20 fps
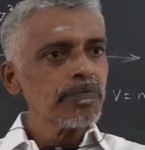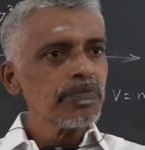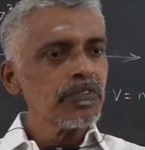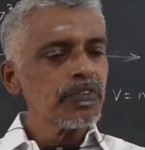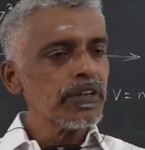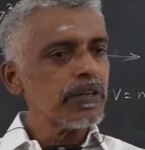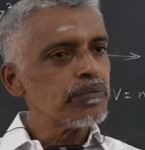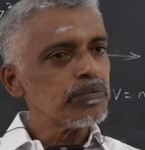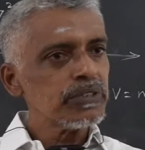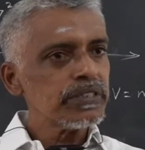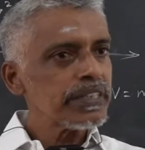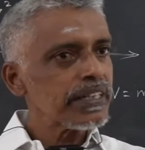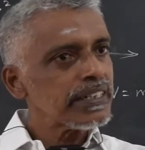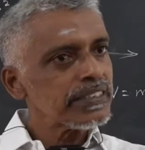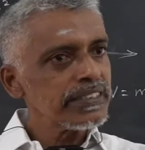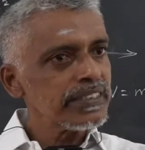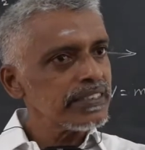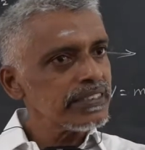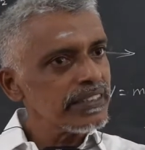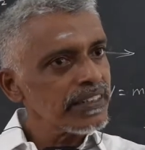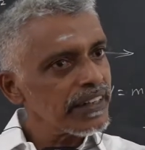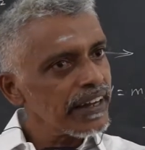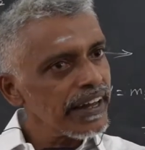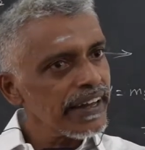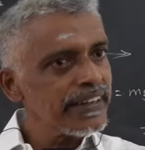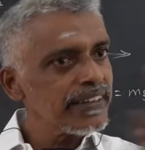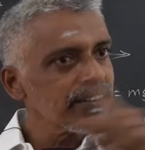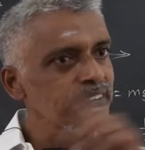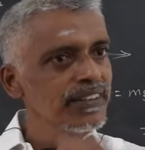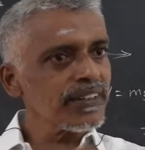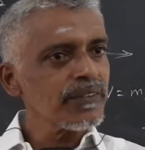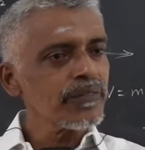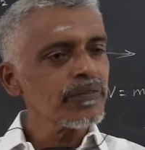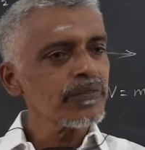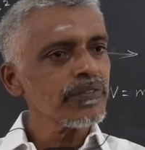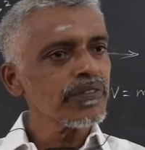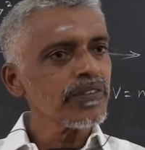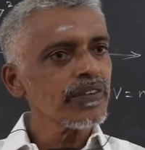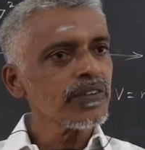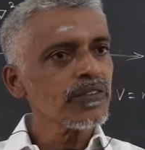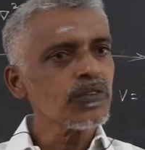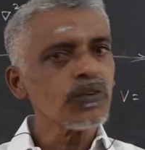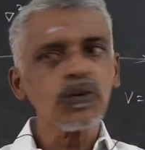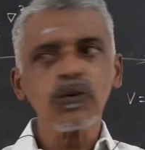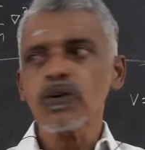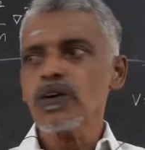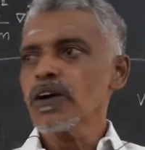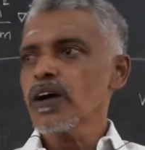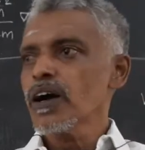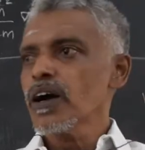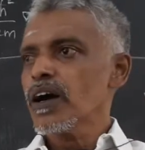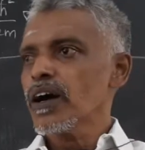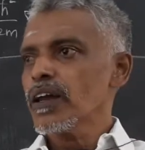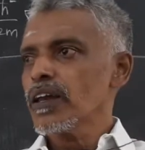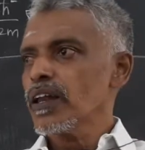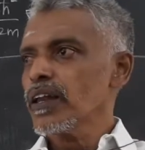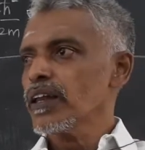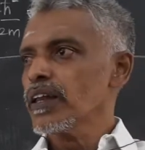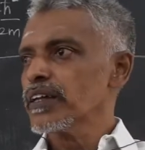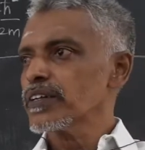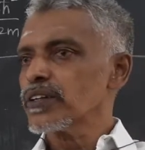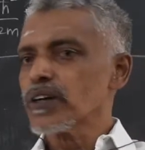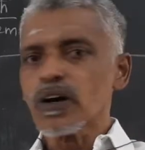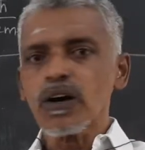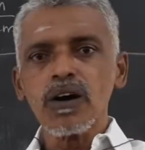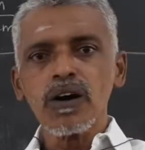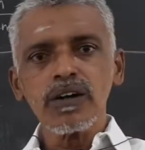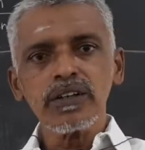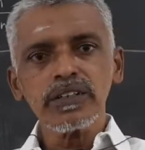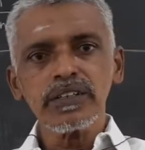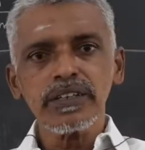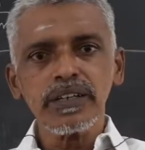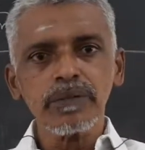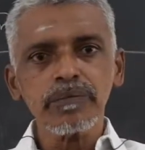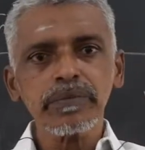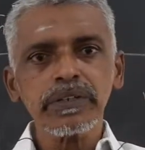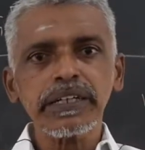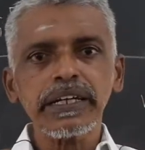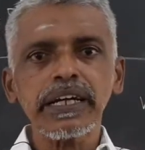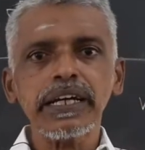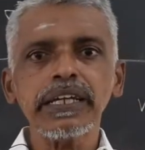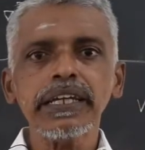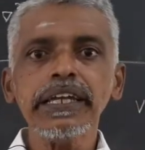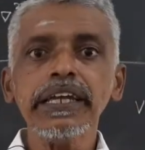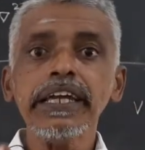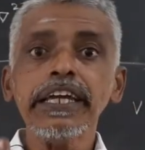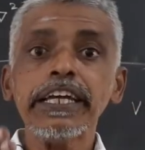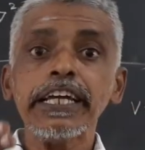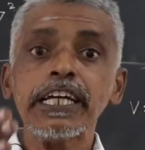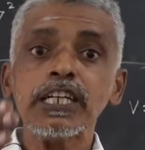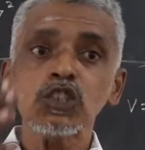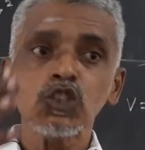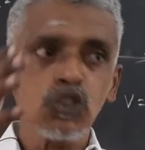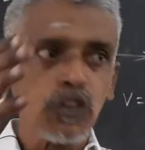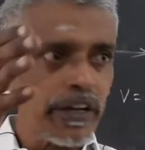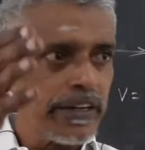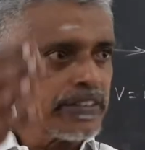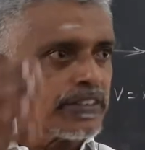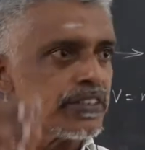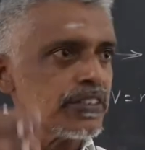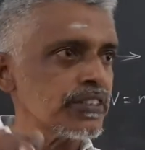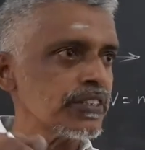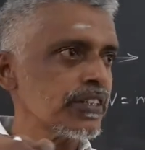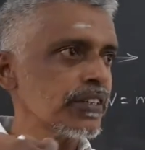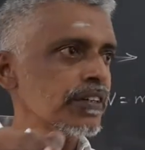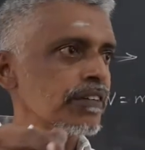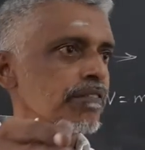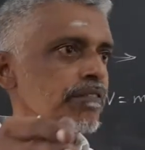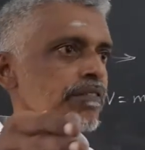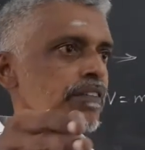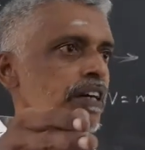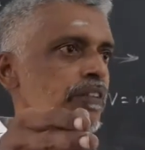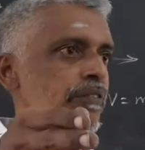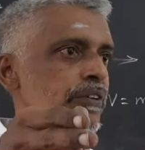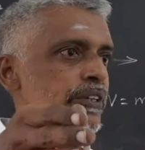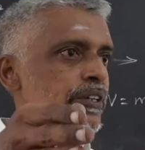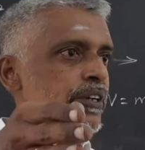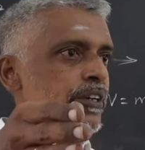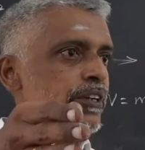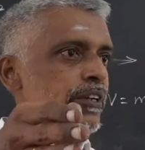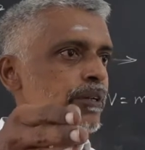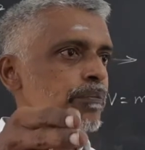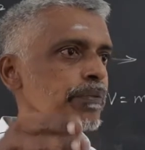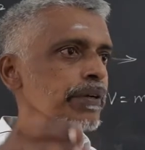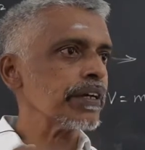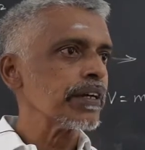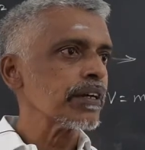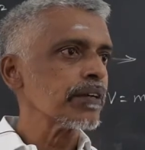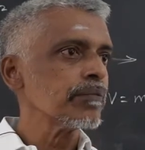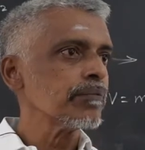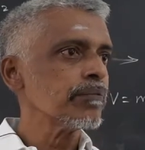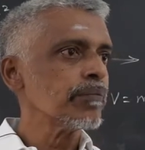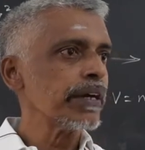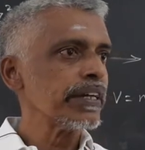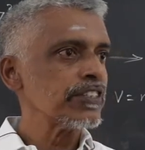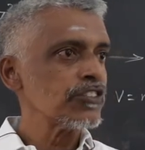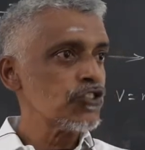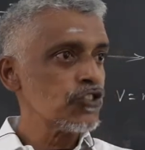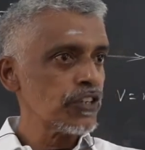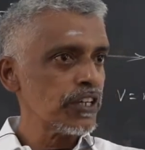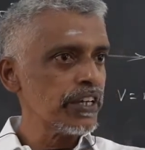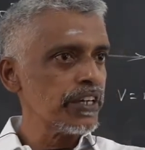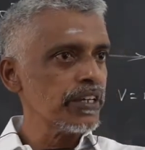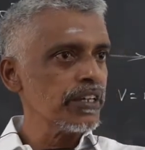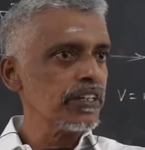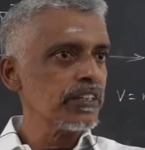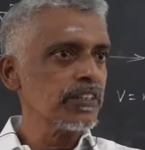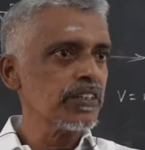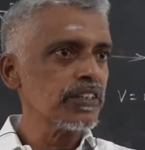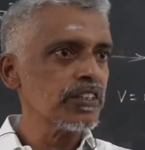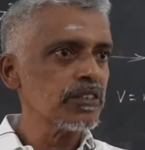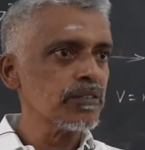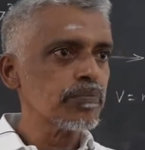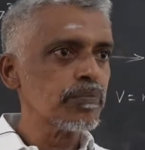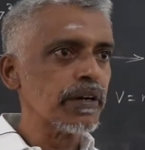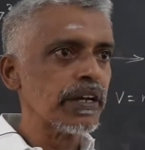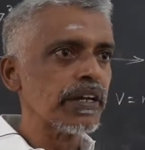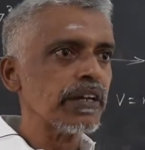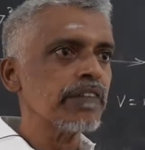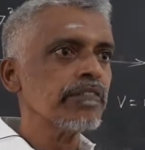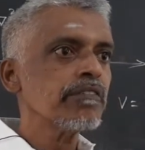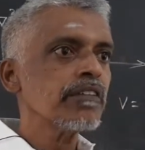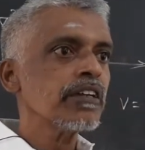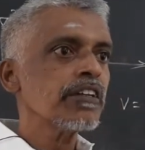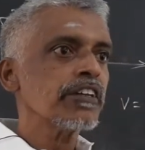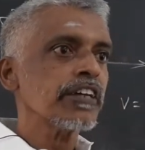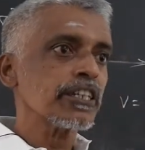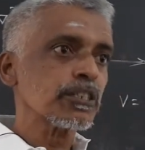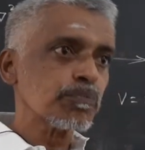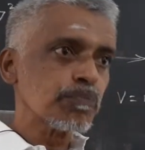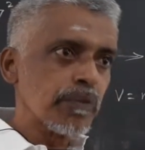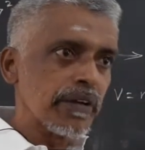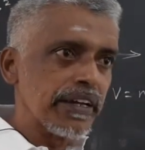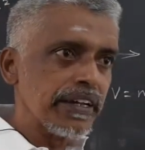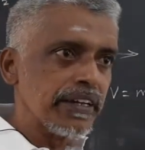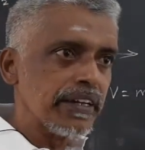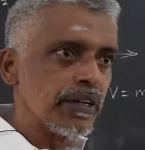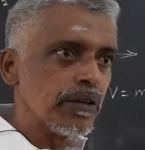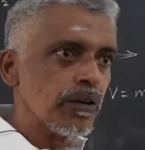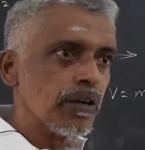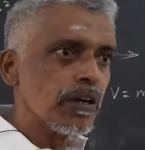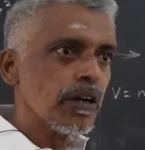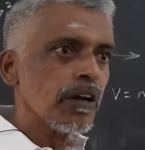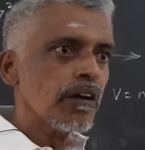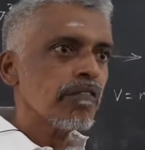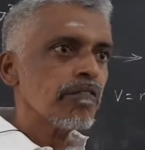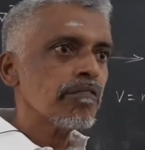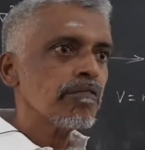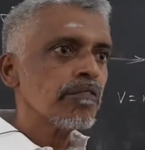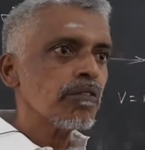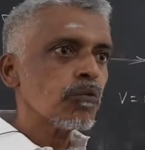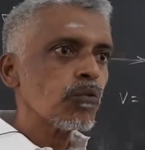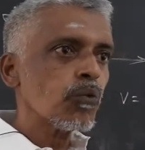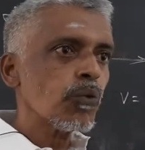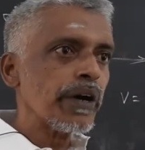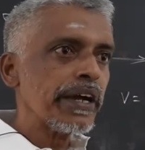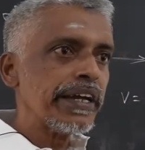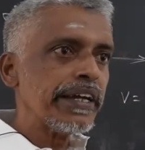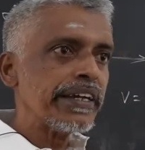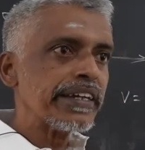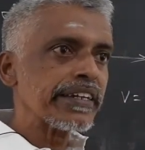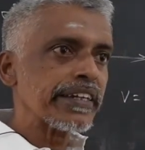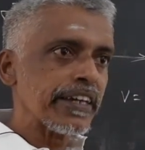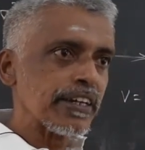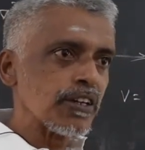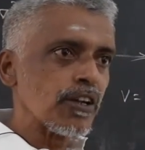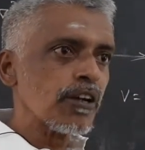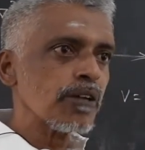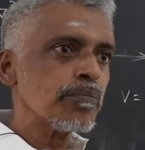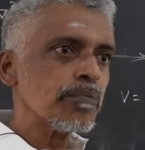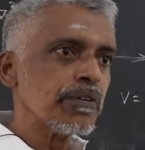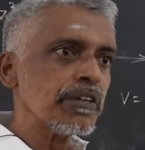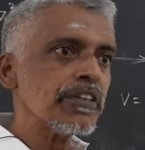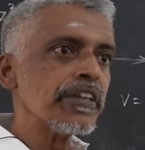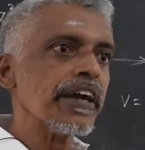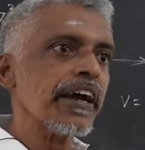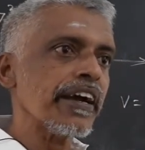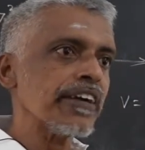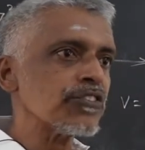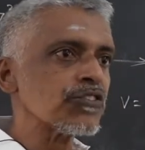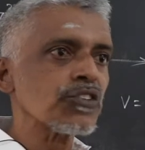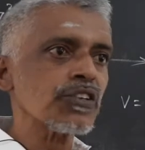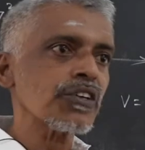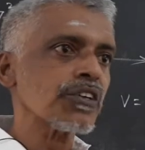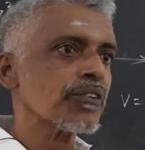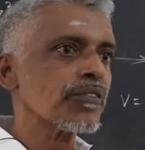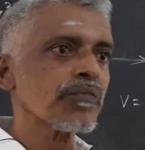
MgH is right. So let all them can enjoy this video clipping by saying this, by explaining why it cannot be the answer.